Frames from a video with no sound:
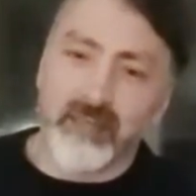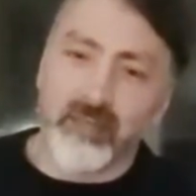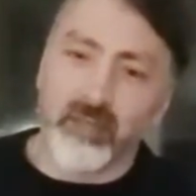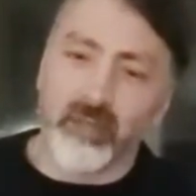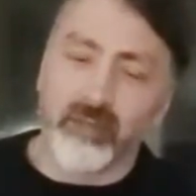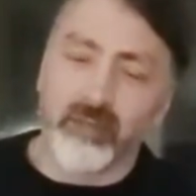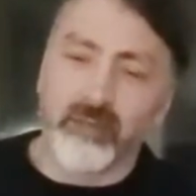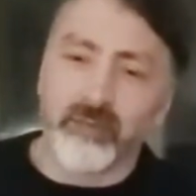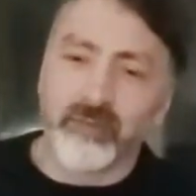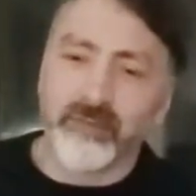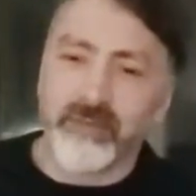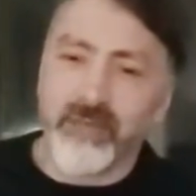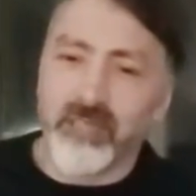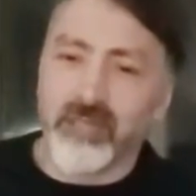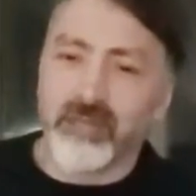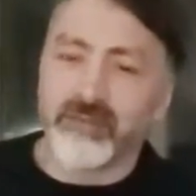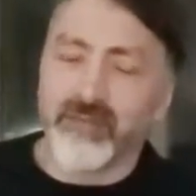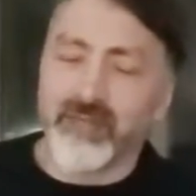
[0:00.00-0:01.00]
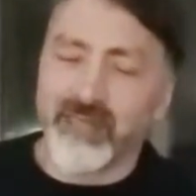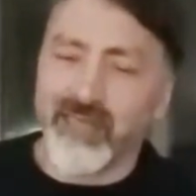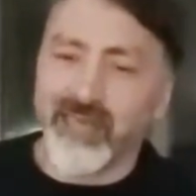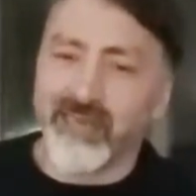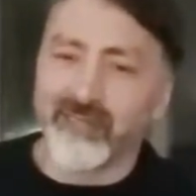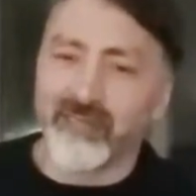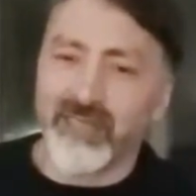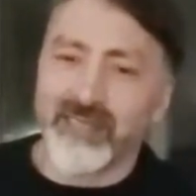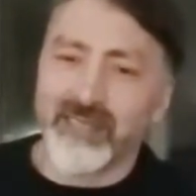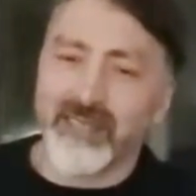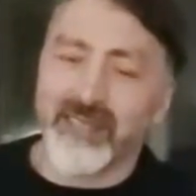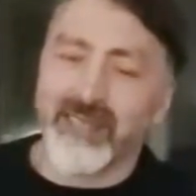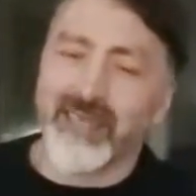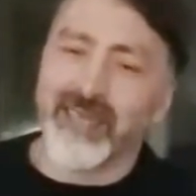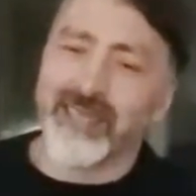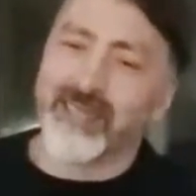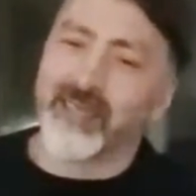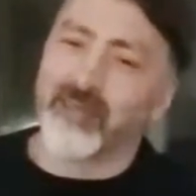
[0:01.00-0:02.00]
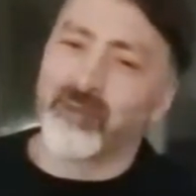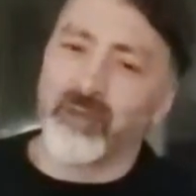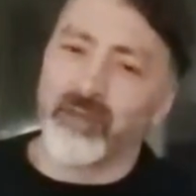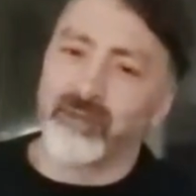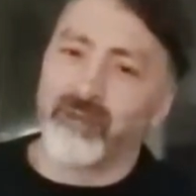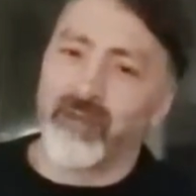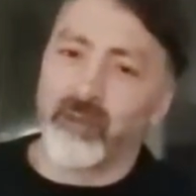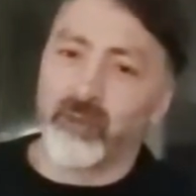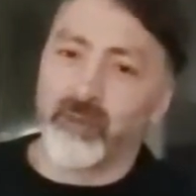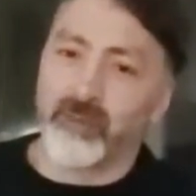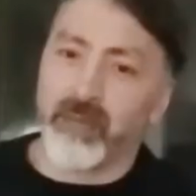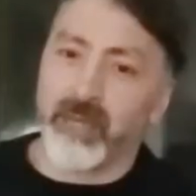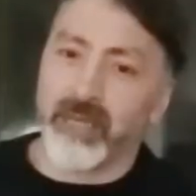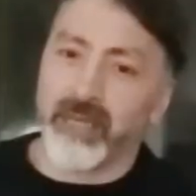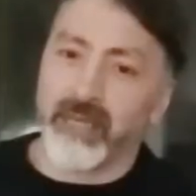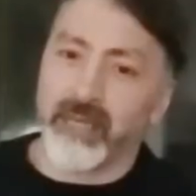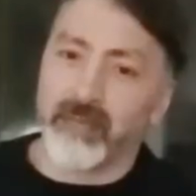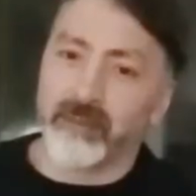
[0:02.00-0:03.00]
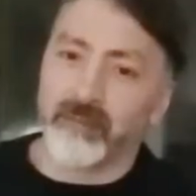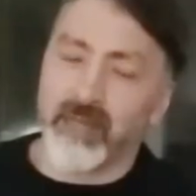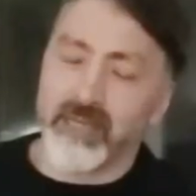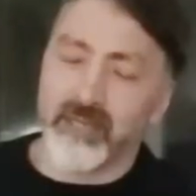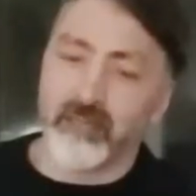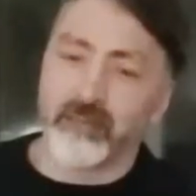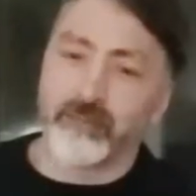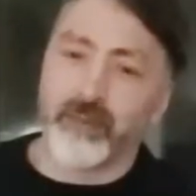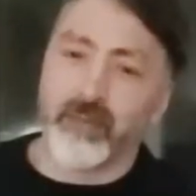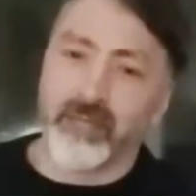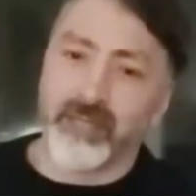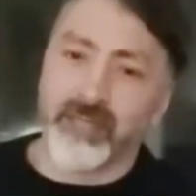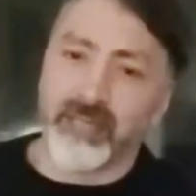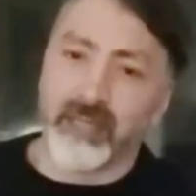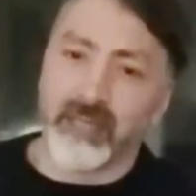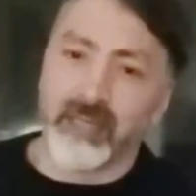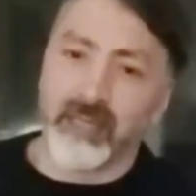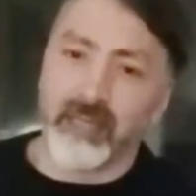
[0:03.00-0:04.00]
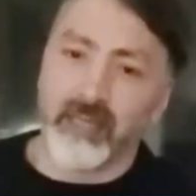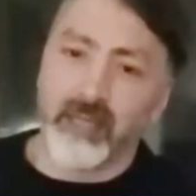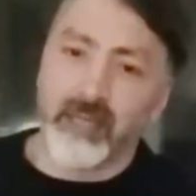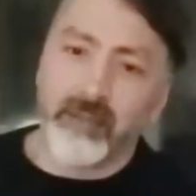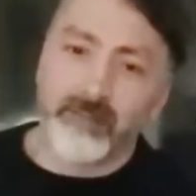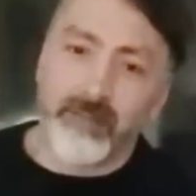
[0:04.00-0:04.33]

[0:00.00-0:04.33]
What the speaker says: so just for that reason I don't know if I would buy it again myself personally.